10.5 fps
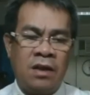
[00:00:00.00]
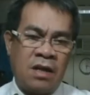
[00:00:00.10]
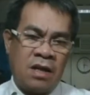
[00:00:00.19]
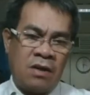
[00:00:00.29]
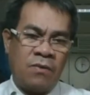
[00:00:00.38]

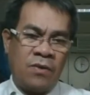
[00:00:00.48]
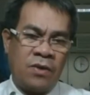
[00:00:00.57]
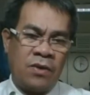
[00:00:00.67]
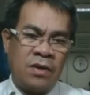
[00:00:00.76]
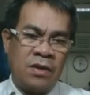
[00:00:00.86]

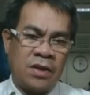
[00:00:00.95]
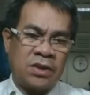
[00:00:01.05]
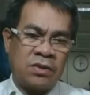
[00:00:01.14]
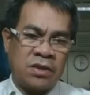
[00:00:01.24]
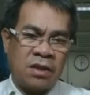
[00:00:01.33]
our
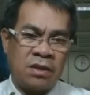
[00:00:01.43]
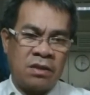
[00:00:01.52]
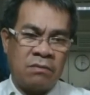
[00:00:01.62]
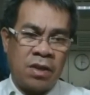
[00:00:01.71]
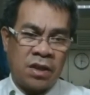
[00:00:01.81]
resultant
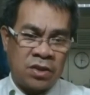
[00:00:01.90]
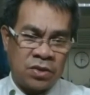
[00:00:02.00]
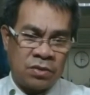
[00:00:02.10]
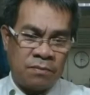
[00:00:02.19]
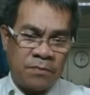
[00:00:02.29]

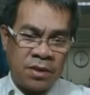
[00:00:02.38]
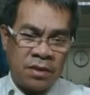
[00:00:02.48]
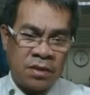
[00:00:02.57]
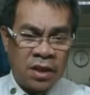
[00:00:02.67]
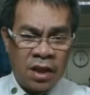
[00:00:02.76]
magnitude.
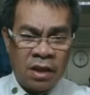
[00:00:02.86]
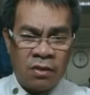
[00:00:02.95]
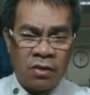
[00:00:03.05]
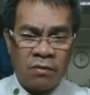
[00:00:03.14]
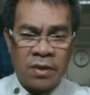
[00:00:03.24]
Then the
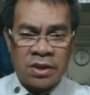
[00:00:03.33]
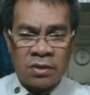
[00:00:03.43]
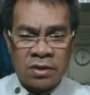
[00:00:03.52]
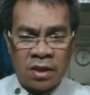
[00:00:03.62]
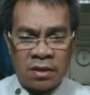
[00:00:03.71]
angle of the
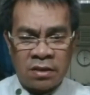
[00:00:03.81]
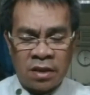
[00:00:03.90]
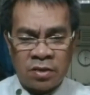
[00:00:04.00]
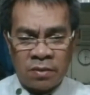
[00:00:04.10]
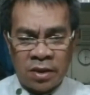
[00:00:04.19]

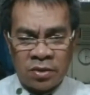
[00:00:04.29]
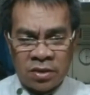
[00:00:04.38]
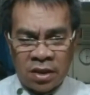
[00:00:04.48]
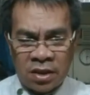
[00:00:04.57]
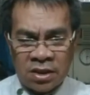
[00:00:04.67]

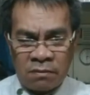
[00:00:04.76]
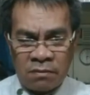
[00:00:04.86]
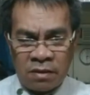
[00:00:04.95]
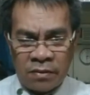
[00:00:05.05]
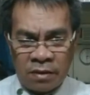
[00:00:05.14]
resultant is
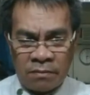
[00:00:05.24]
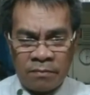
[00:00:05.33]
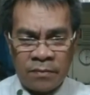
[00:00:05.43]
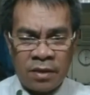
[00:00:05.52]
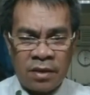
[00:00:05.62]
coming from,
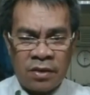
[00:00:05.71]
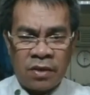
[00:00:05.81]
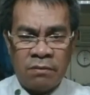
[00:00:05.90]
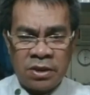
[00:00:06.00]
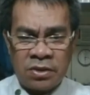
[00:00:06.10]
you
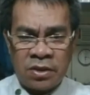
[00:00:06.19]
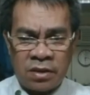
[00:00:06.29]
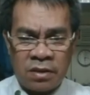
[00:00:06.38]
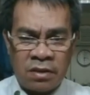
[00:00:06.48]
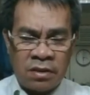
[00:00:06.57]
can measure
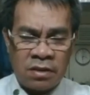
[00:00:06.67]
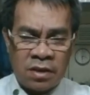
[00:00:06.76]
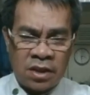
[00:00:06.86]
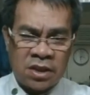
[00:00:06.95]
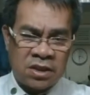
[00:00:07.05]
here,
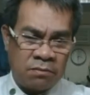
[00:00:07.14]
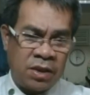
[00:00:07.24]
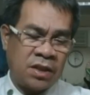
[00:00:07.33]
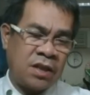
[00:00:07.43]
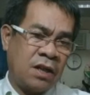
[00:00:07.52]
let us say
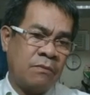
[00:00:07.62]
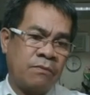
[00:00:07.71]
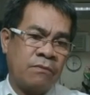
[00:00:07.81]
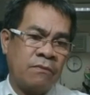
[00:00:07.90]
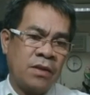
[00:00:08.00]
beta.
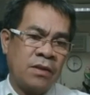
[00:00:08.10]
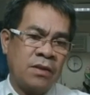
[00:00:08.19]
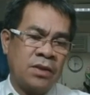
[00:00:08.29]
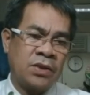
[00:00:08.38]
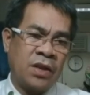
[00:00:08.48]

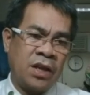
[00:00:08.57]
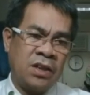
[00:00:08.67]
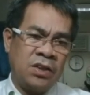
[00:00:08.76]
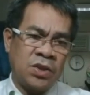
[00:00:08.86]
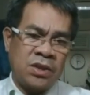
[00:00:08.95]
So
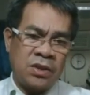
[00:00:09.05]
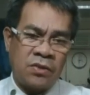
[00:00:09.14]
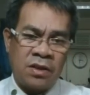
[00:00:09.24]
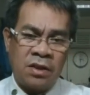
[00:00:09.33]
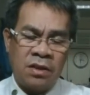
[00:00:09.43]
again, use the
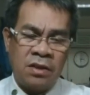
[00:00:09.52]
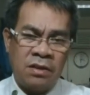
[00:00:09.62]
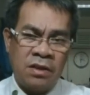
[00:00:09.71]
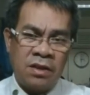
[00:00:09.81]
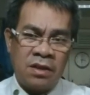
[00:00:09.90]
ruler,
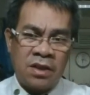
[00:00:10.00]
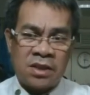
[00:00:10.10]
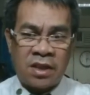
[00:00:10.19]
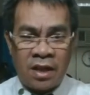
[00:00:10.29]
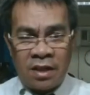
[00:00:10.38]

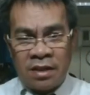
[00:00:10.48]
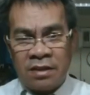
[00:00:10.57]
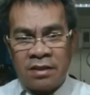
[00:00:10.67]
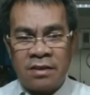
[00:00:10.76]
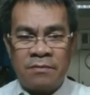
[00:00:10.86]
scale
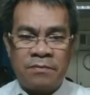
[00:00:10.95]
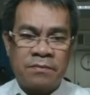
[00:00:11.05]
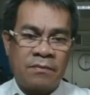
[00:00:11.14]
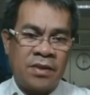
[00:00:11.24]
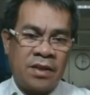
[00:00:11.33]
it,
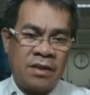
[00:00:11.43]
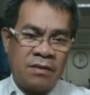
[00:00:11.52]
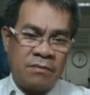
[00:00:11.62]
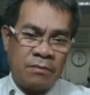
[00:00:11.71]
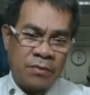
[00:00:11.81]

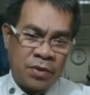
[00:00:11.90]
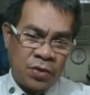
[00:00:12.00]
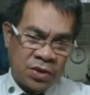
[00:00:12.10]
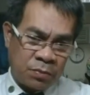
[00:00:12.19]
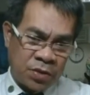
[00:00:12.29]
then
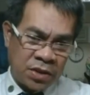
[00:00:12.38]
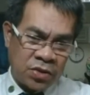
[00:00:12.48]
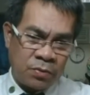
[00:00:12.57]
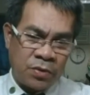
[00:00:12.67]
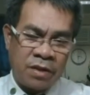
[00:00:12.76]
use a
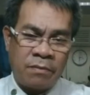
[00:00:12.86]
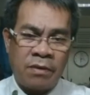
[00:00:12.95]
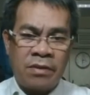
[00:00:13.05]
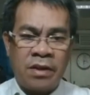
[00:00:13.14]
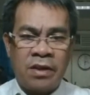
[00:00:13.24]
protractor for the
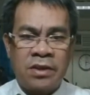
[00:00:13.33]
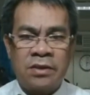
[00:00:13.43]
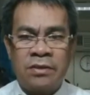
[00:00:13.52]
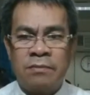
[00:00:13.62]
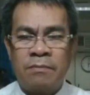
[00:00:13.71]

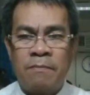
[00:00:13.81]
direction.